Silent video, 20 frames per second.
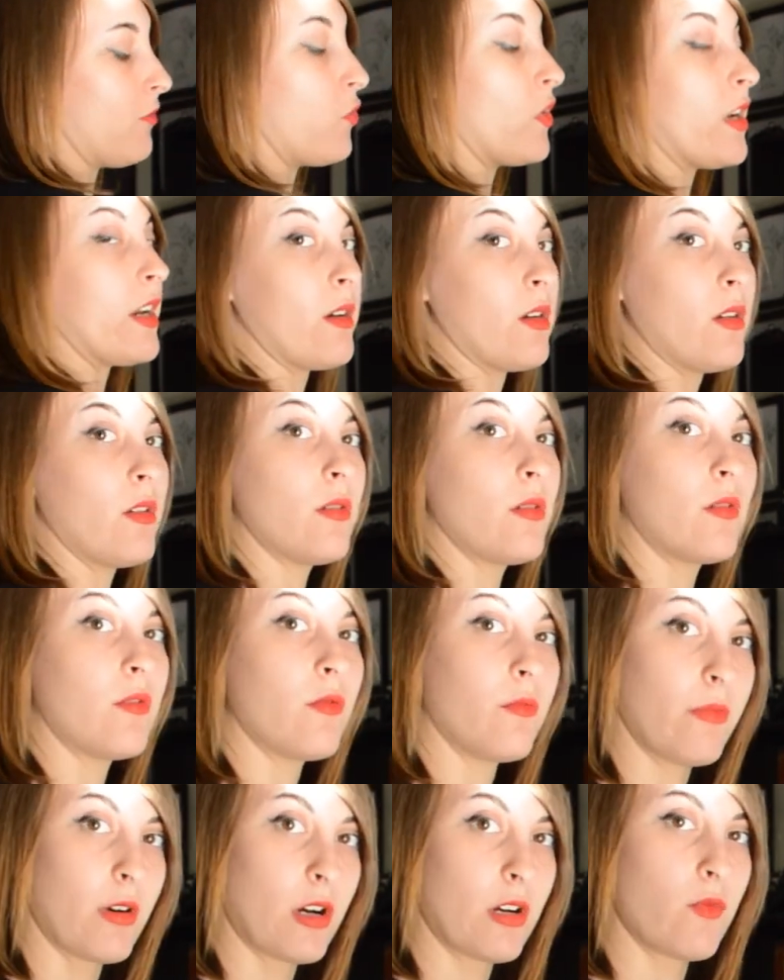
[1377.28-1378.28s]
when
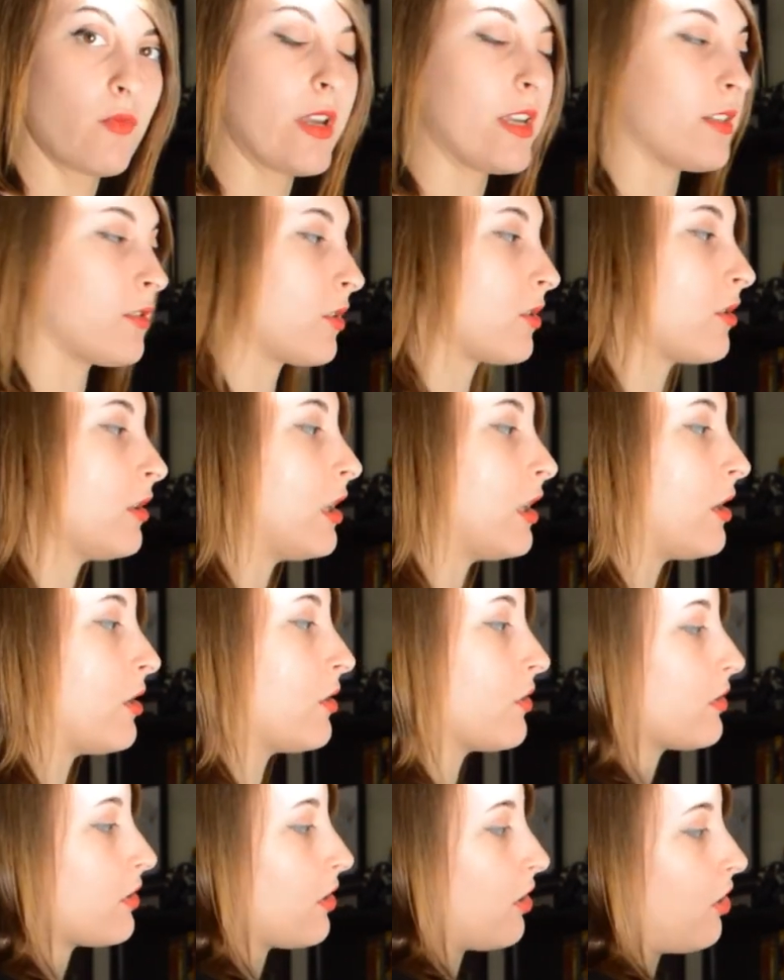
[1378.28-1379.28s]
bird wings are
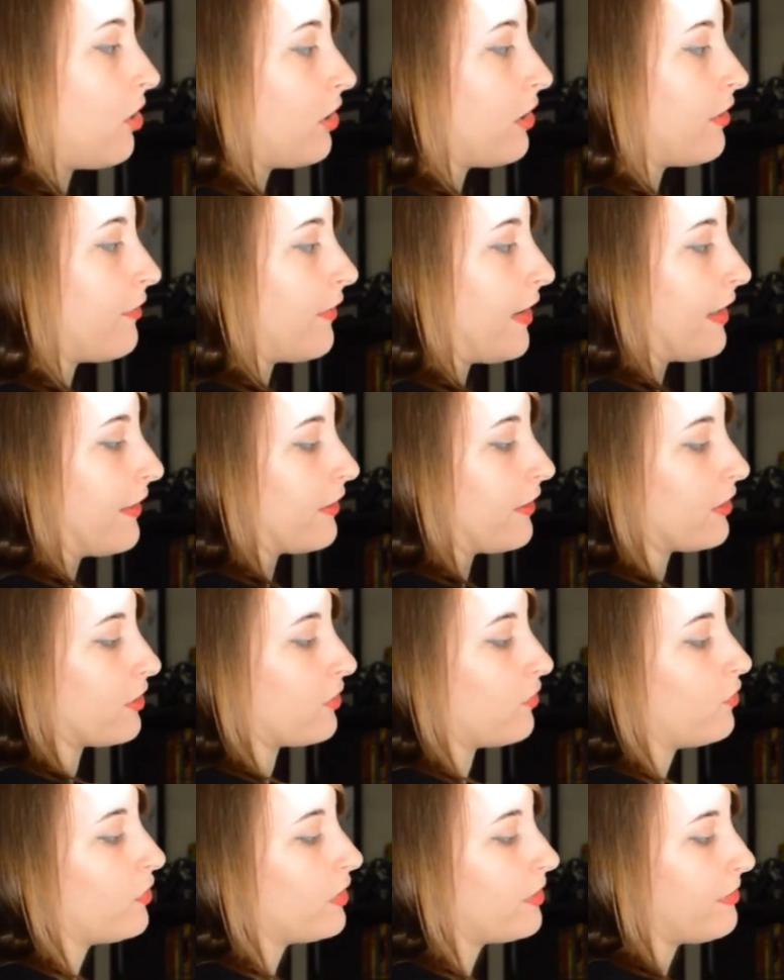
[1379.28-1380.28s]
closed, all the feathers
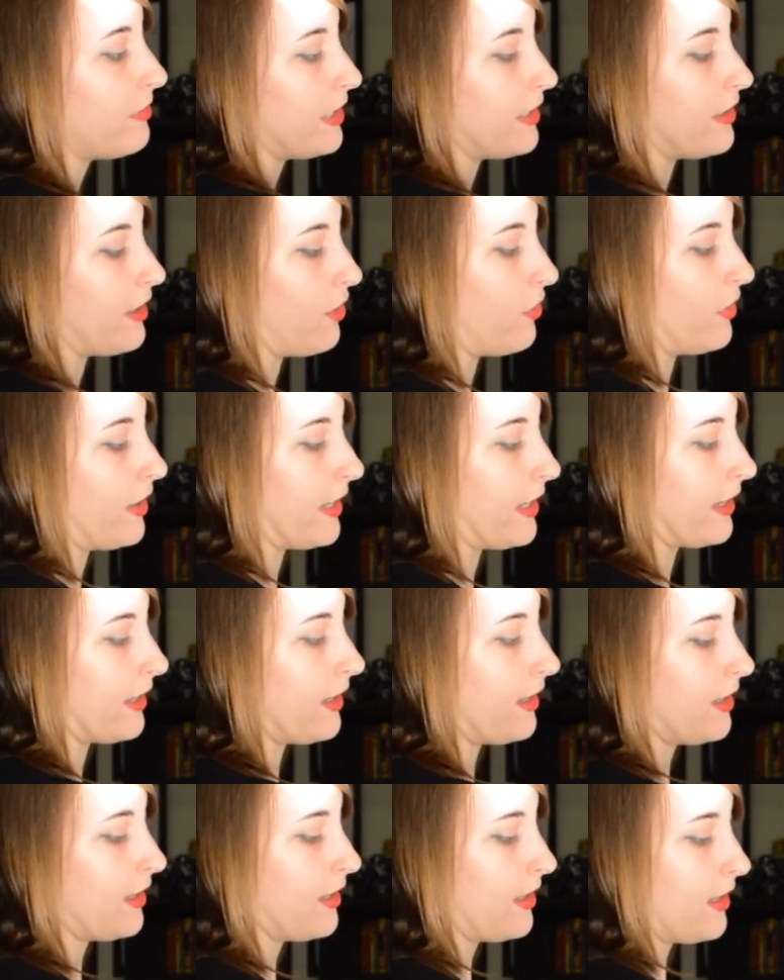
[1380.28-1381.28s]
would be going
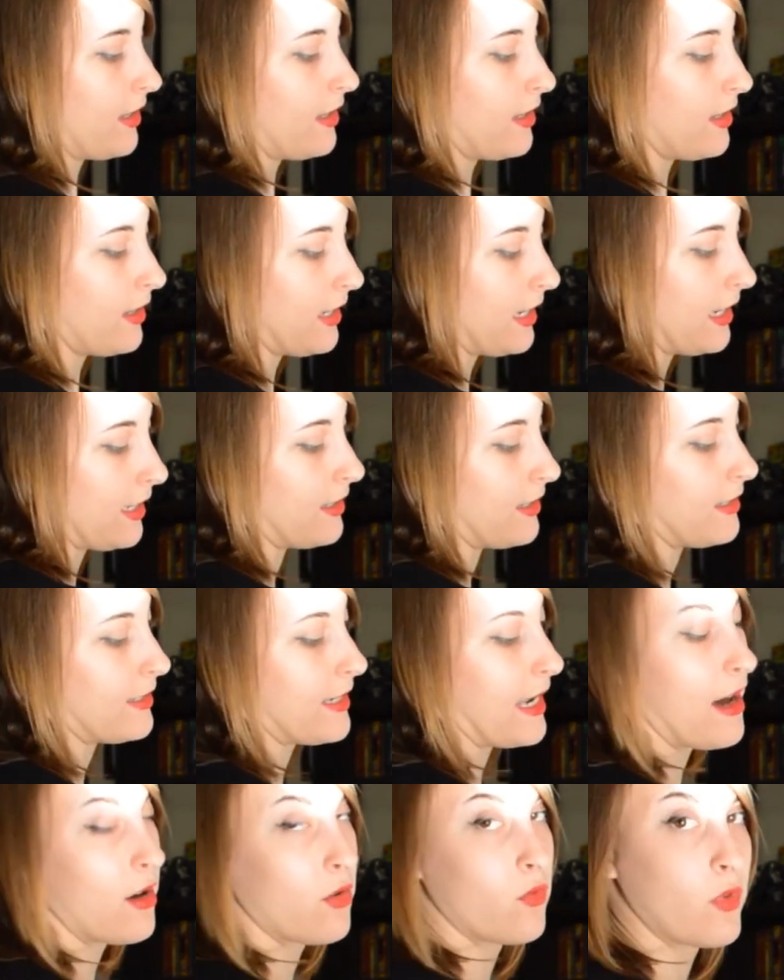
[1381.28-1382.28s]
in a
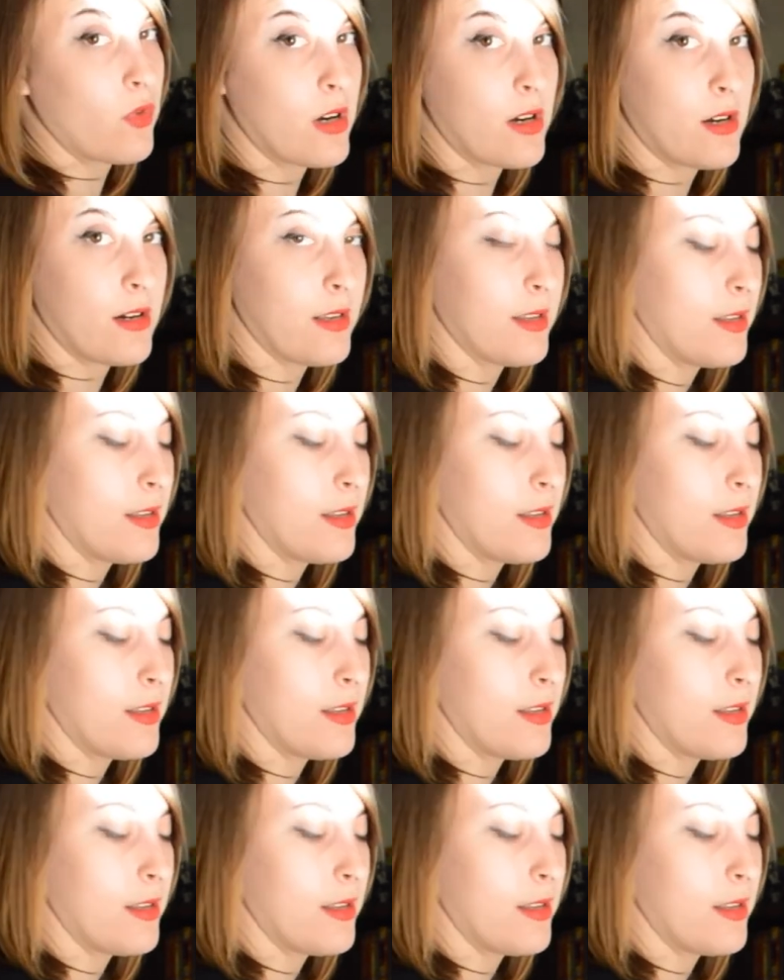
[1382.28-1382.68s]
downward